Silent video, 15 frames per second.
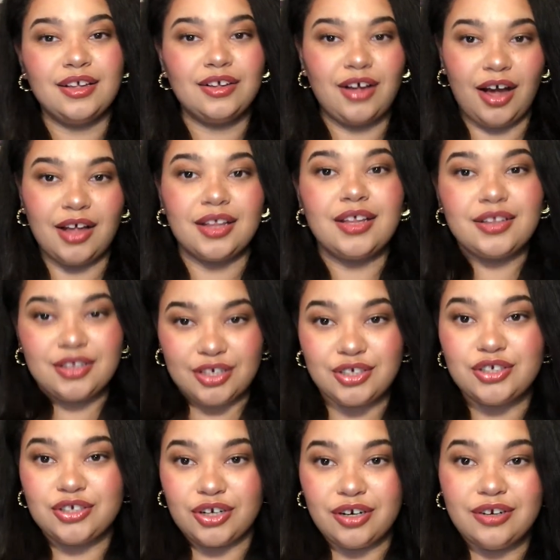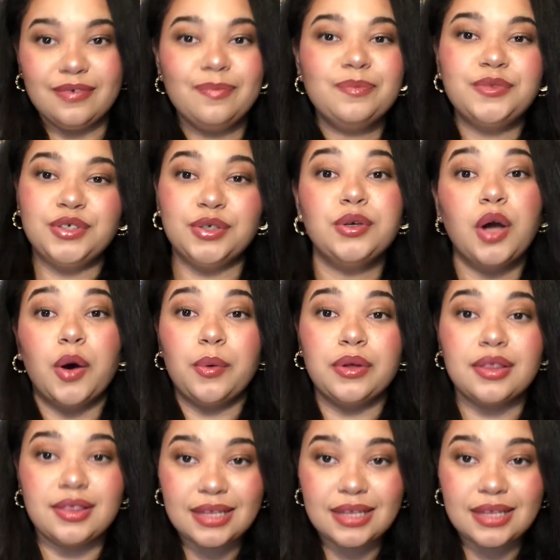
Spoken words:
got this shirt to go with